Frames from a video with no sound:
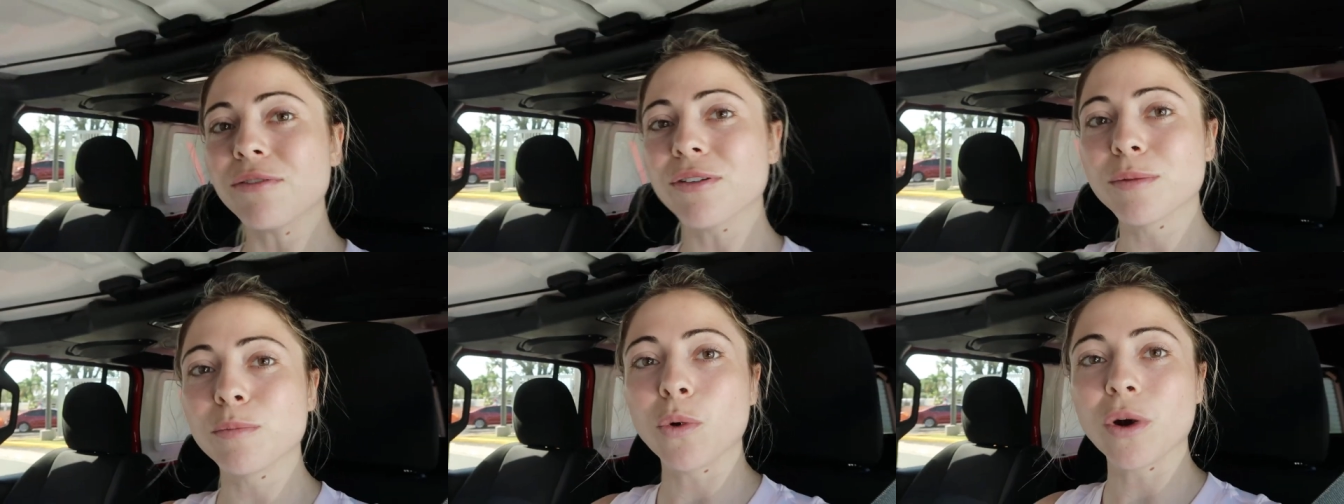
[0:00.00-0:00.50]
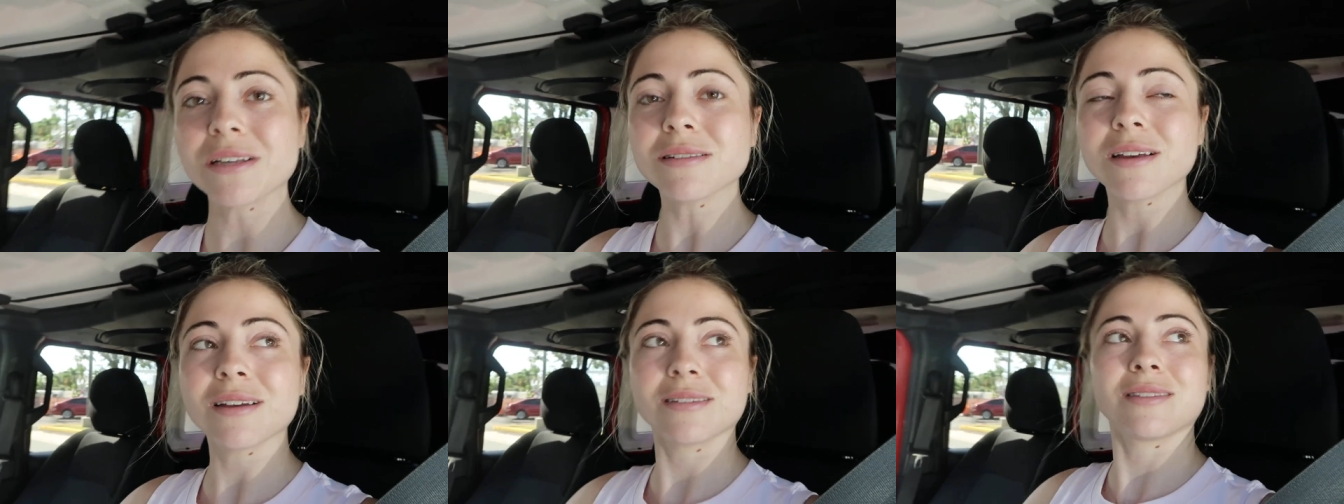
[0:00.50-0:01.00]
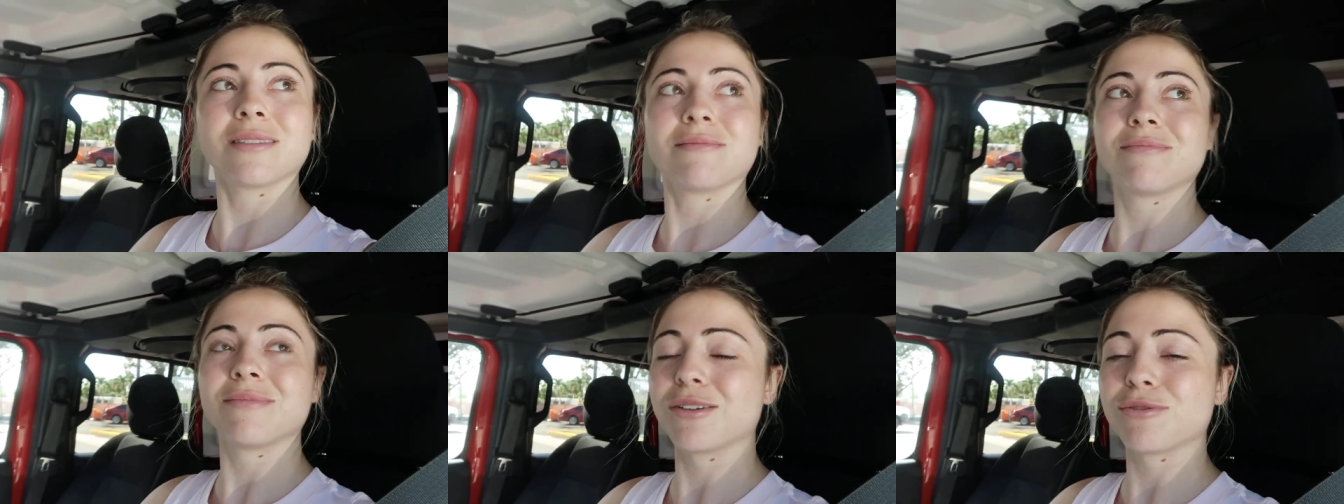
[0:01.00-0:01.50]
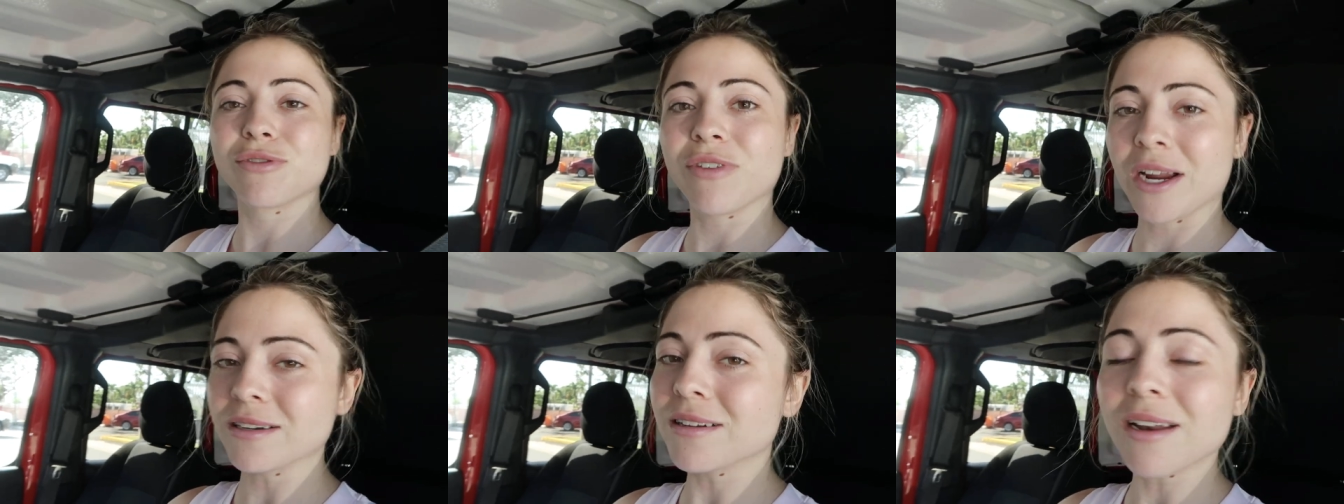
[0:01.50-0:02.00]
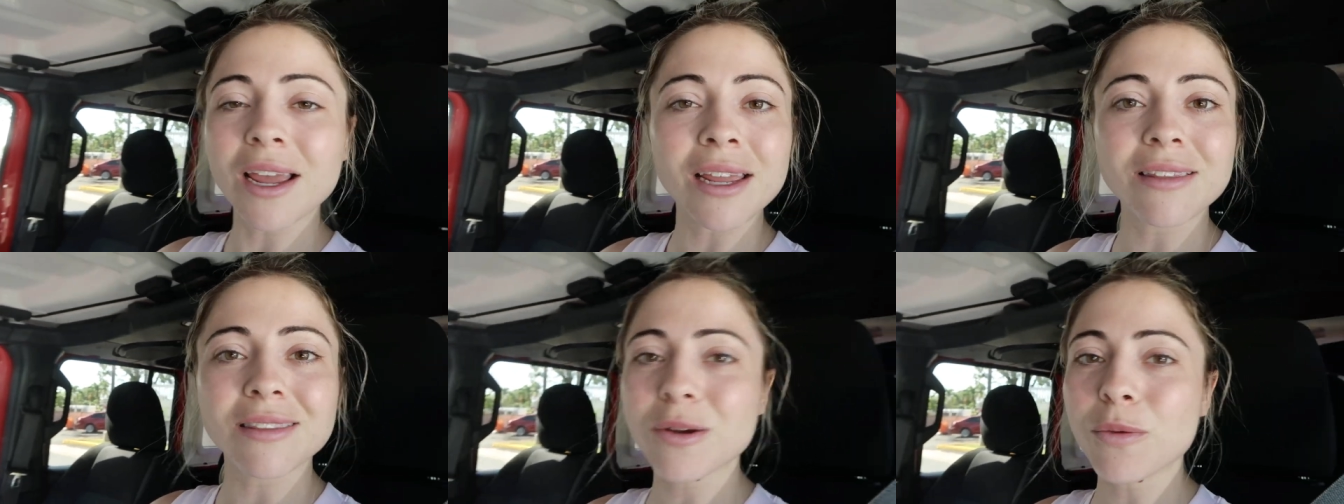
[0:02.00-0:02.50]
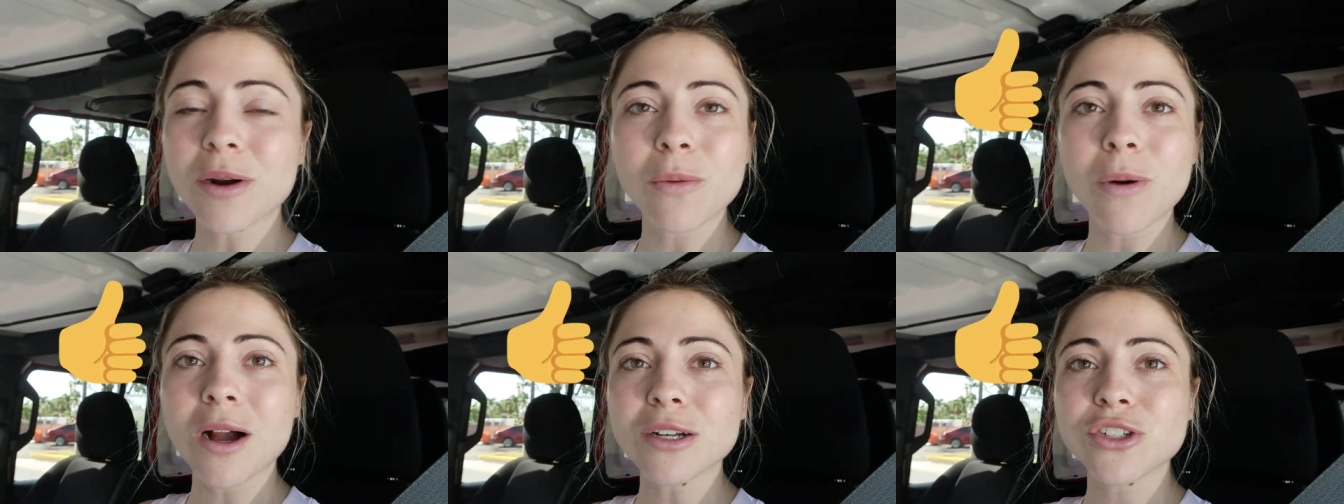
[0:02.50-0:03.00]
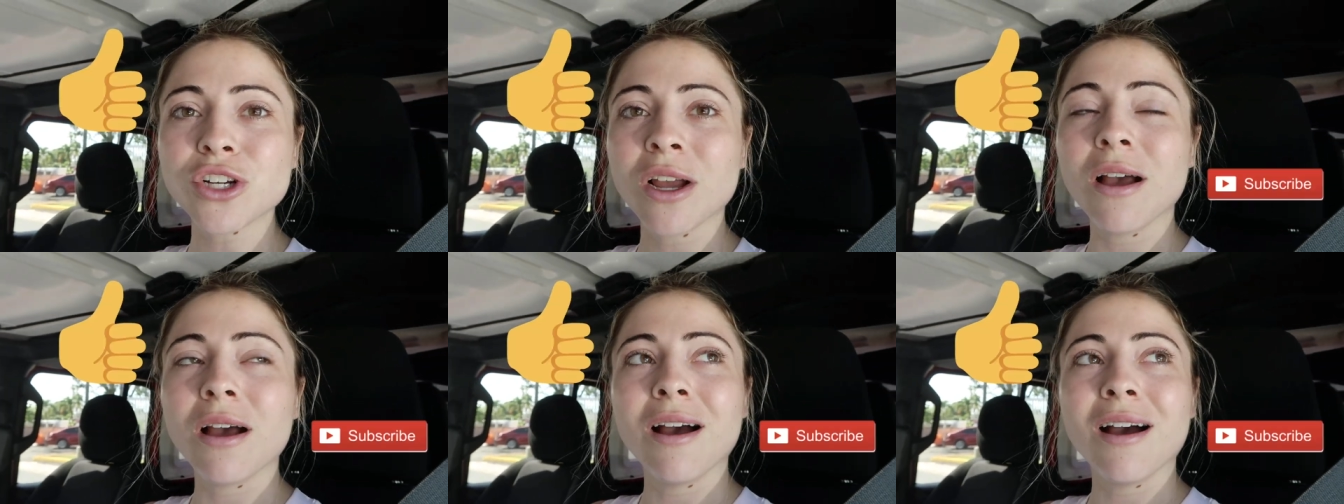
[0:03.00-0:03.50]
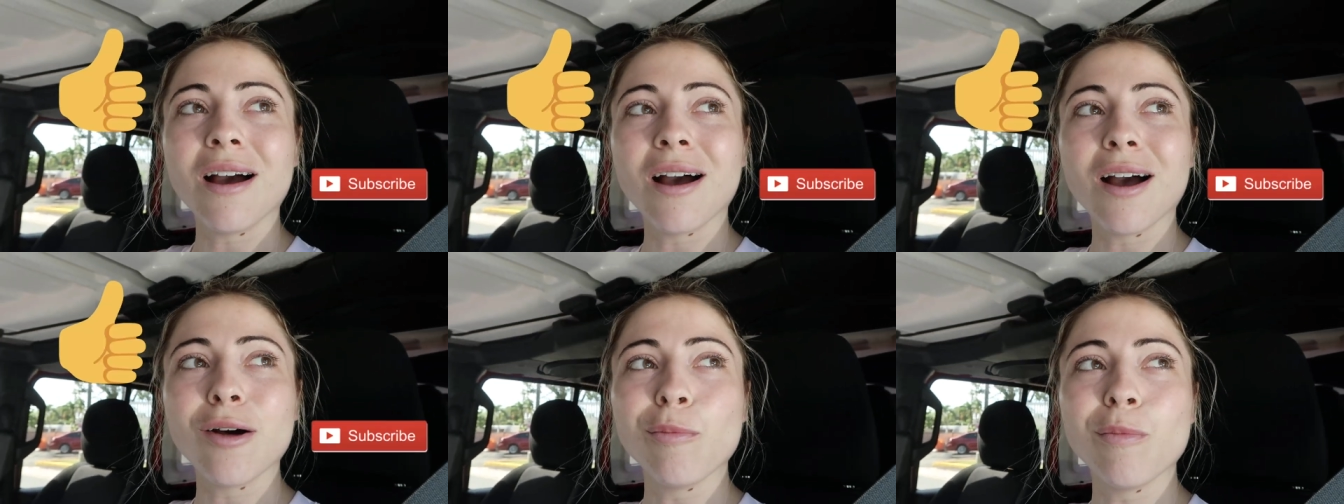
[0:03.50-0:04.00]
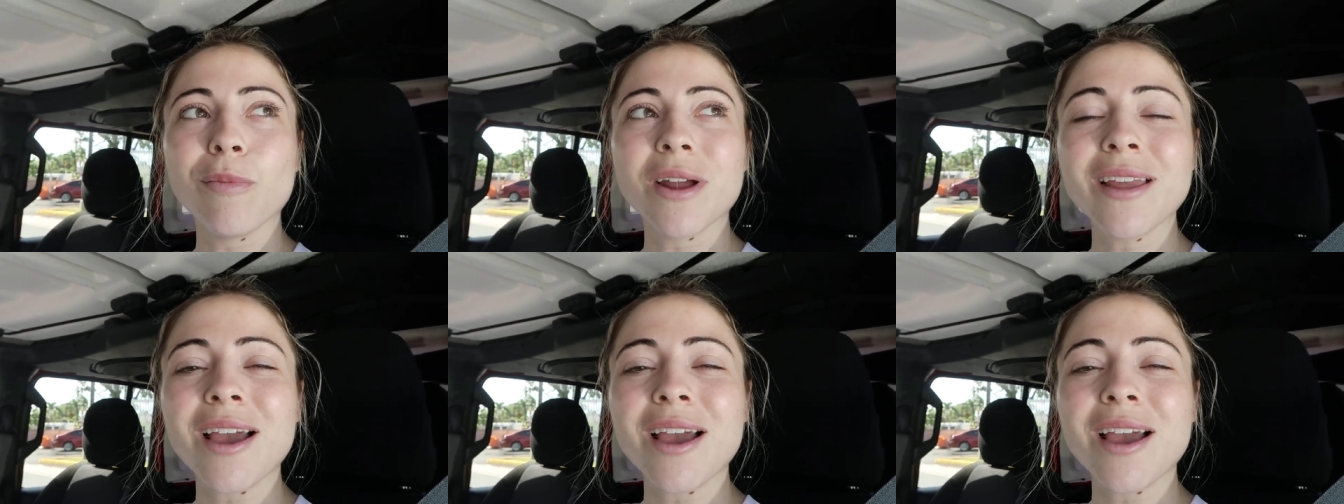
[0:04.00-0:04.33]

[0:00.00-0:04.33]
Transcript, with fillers: for the boys because there's a fight tonight that they want to watch. Um, and